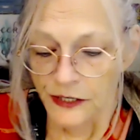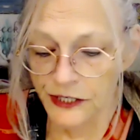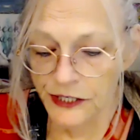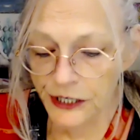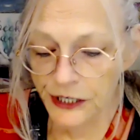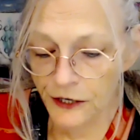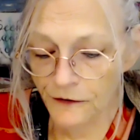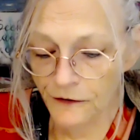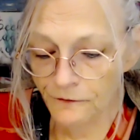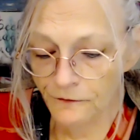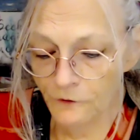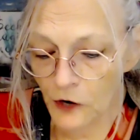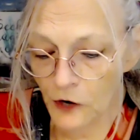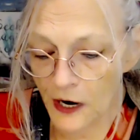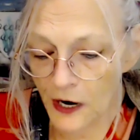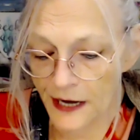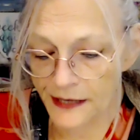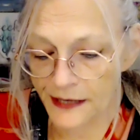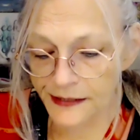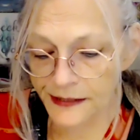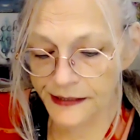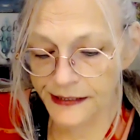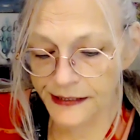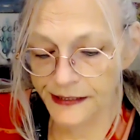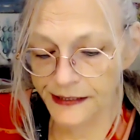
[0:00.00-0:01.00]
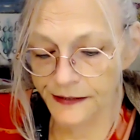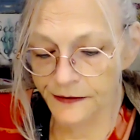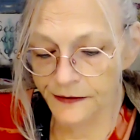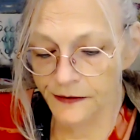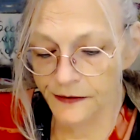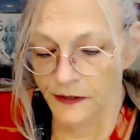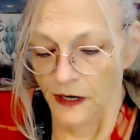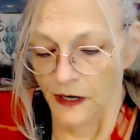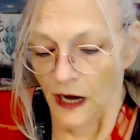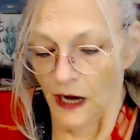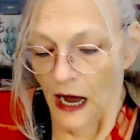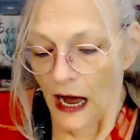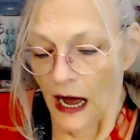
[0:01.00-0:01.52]
Dear friends,
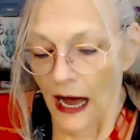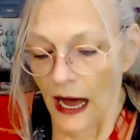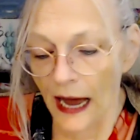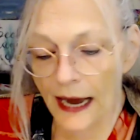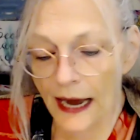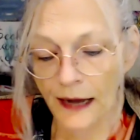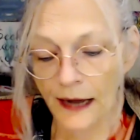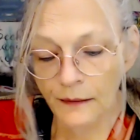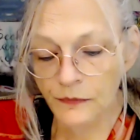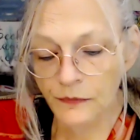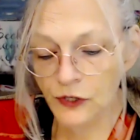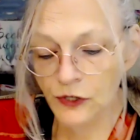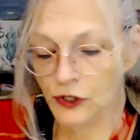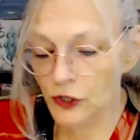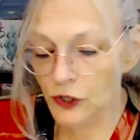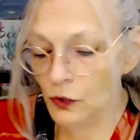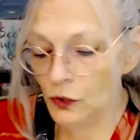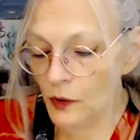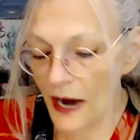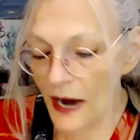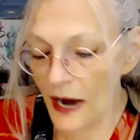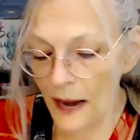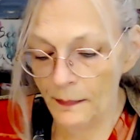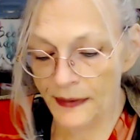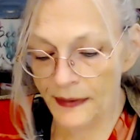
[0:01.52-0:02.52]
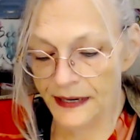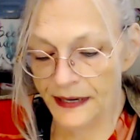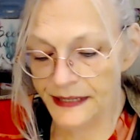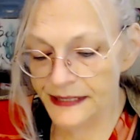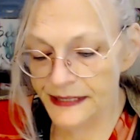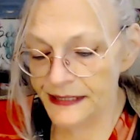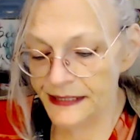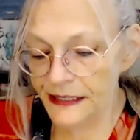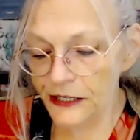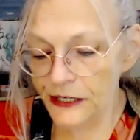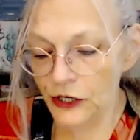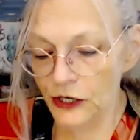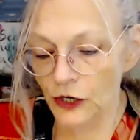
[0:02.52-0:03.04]
I am so happy to
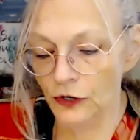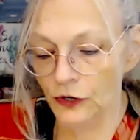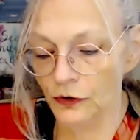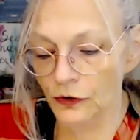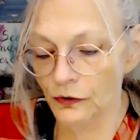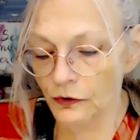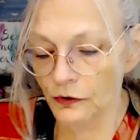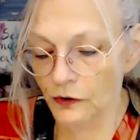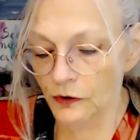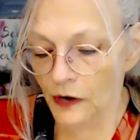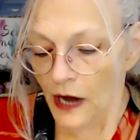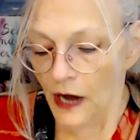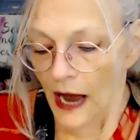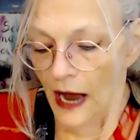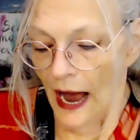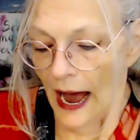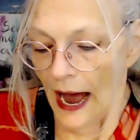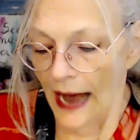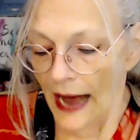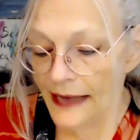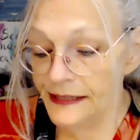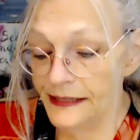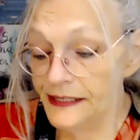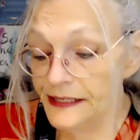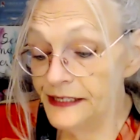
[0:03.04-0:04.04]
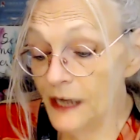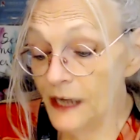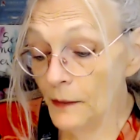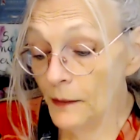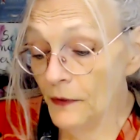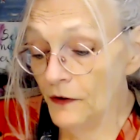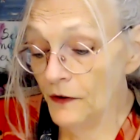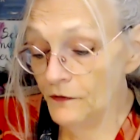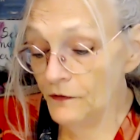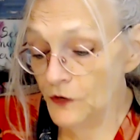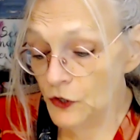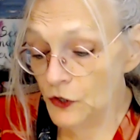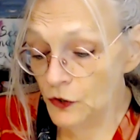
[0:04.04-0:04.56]
see you, and
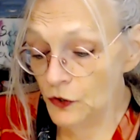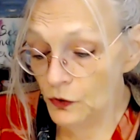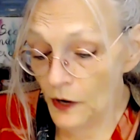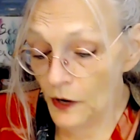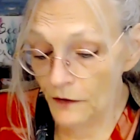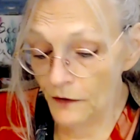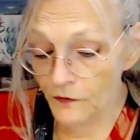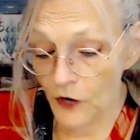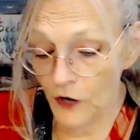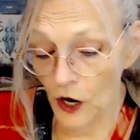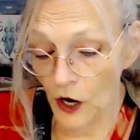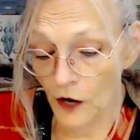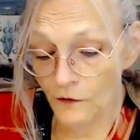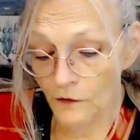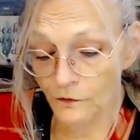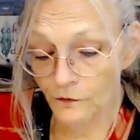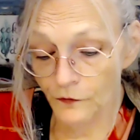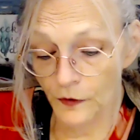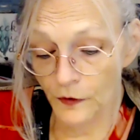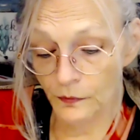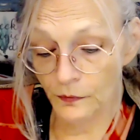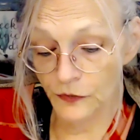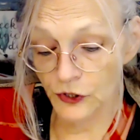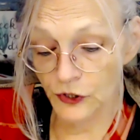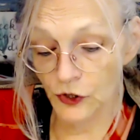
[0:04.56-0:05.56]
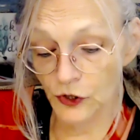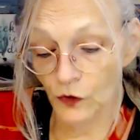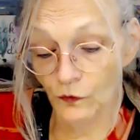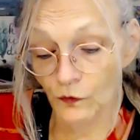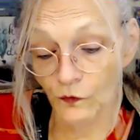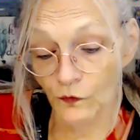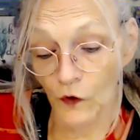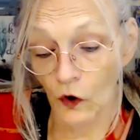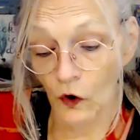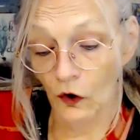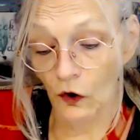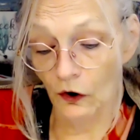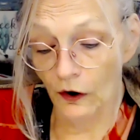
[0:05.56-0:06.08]
some of you have come from so
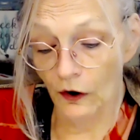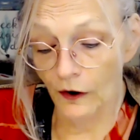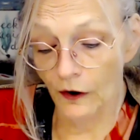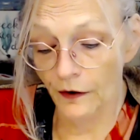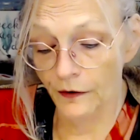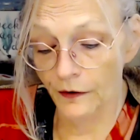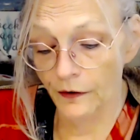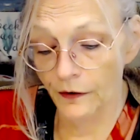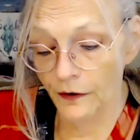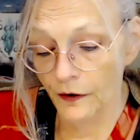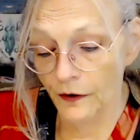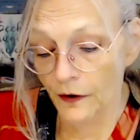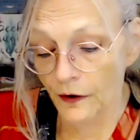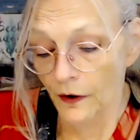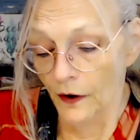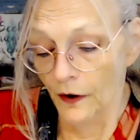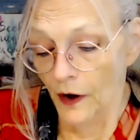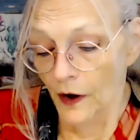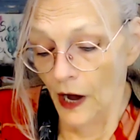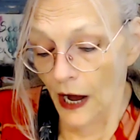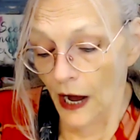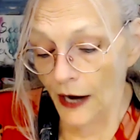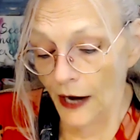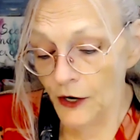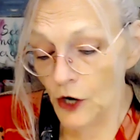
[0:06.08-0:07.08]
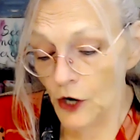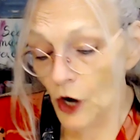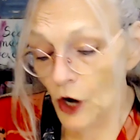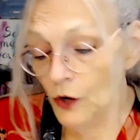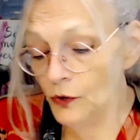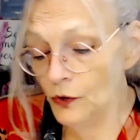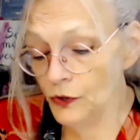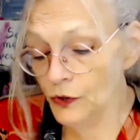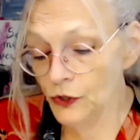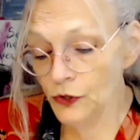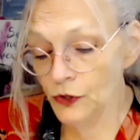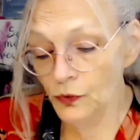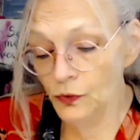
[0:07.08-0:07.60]
far. I know
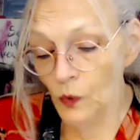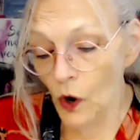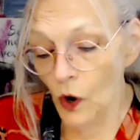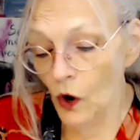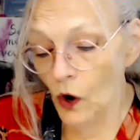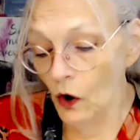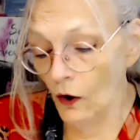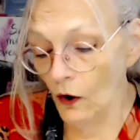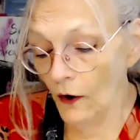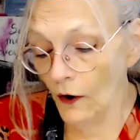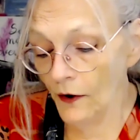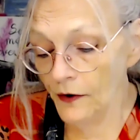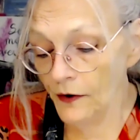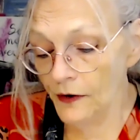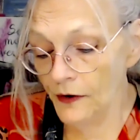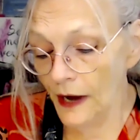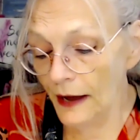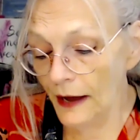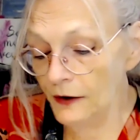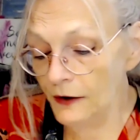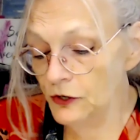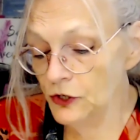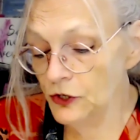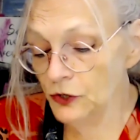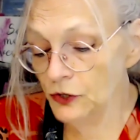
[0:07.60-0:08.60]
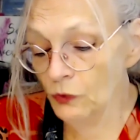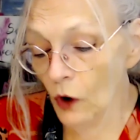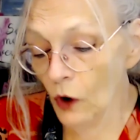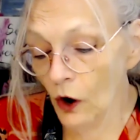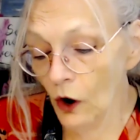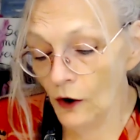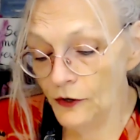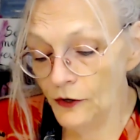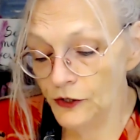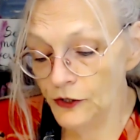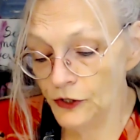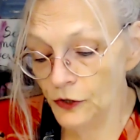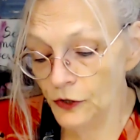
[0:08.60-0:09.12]
who you are, and you
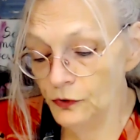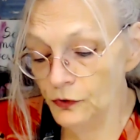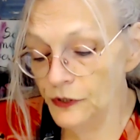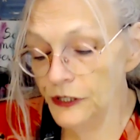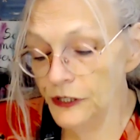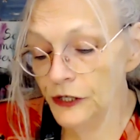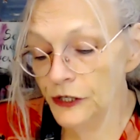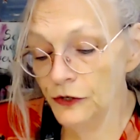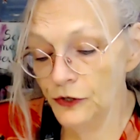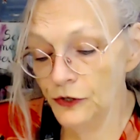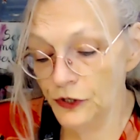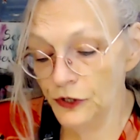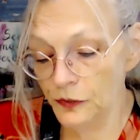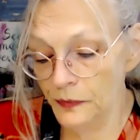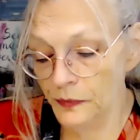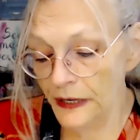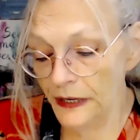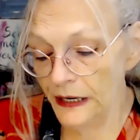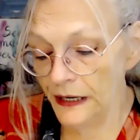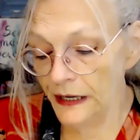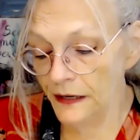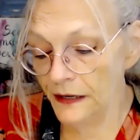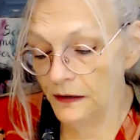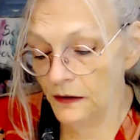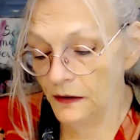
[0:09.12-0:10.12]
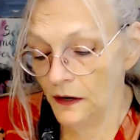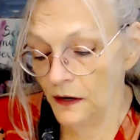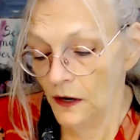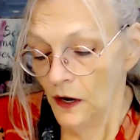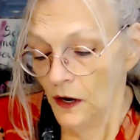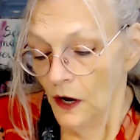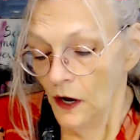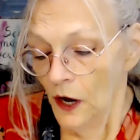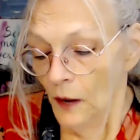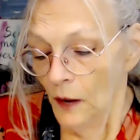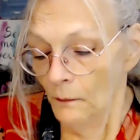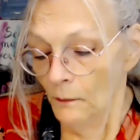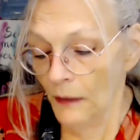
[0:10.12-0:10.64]
are so dear to me.
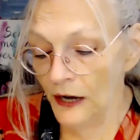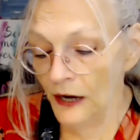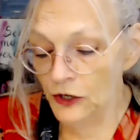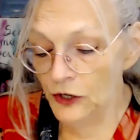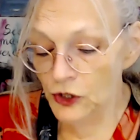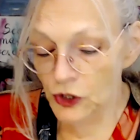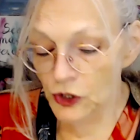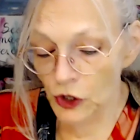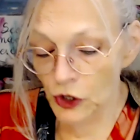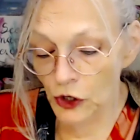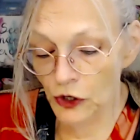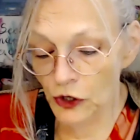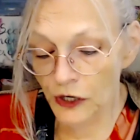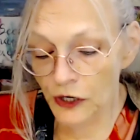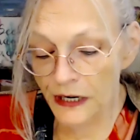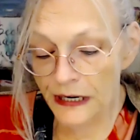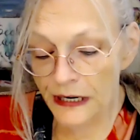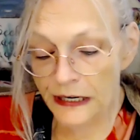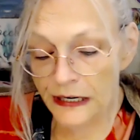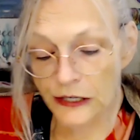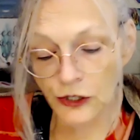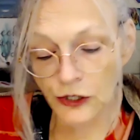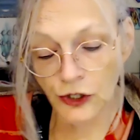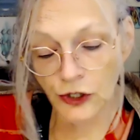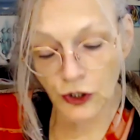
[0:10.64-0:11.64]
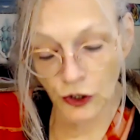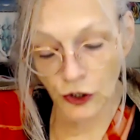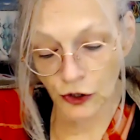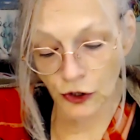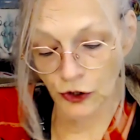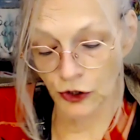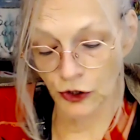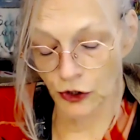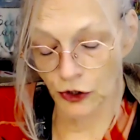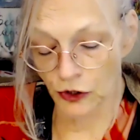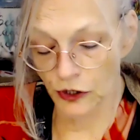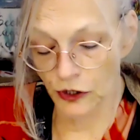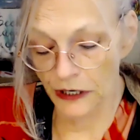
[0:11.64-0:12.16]
My journey is your
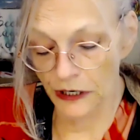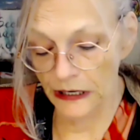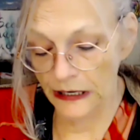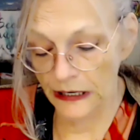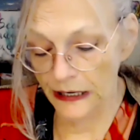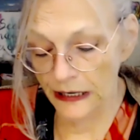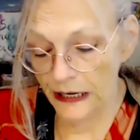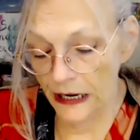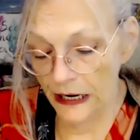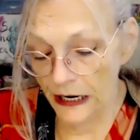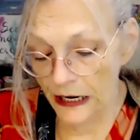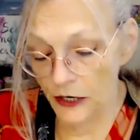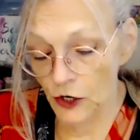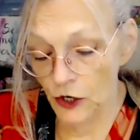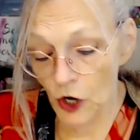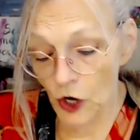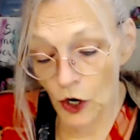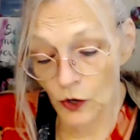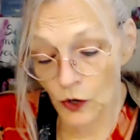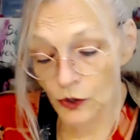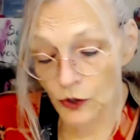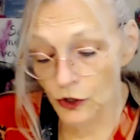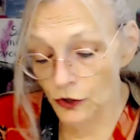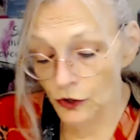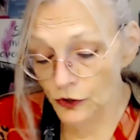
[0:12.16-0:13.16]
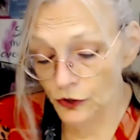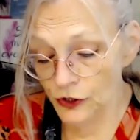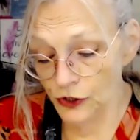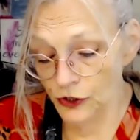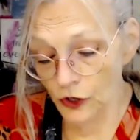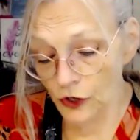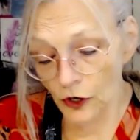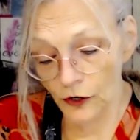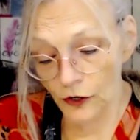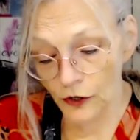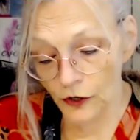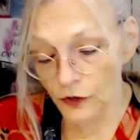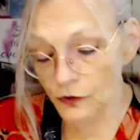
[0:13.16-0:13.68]
journey, and I know your
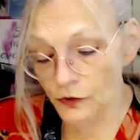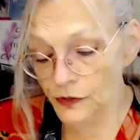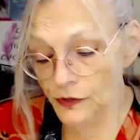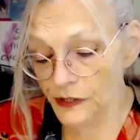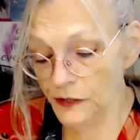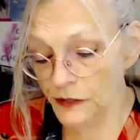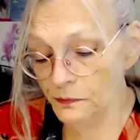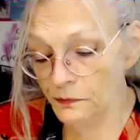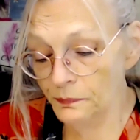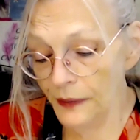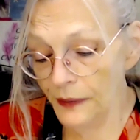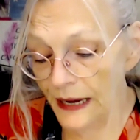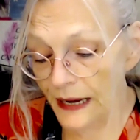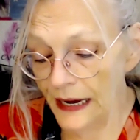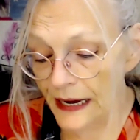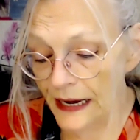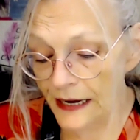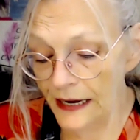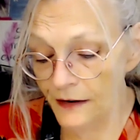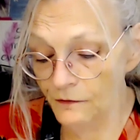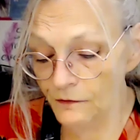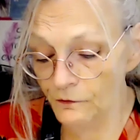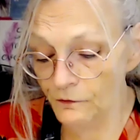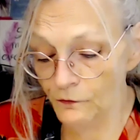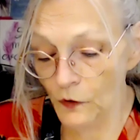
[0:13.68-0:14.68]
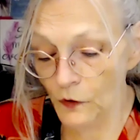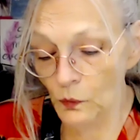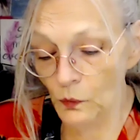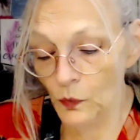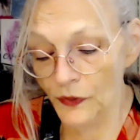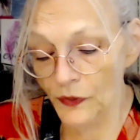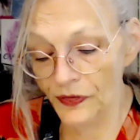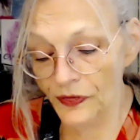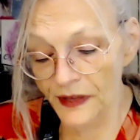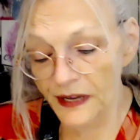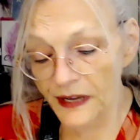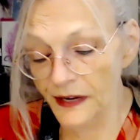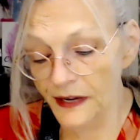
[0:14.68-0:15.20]
sorrows and pain from
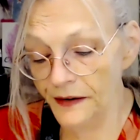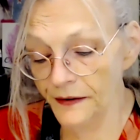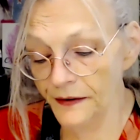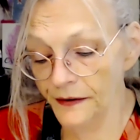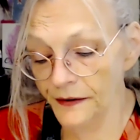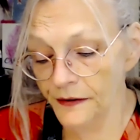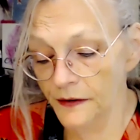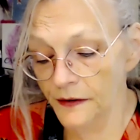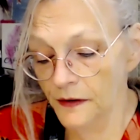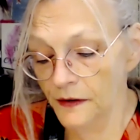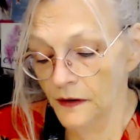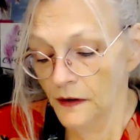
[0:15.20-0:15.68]
within.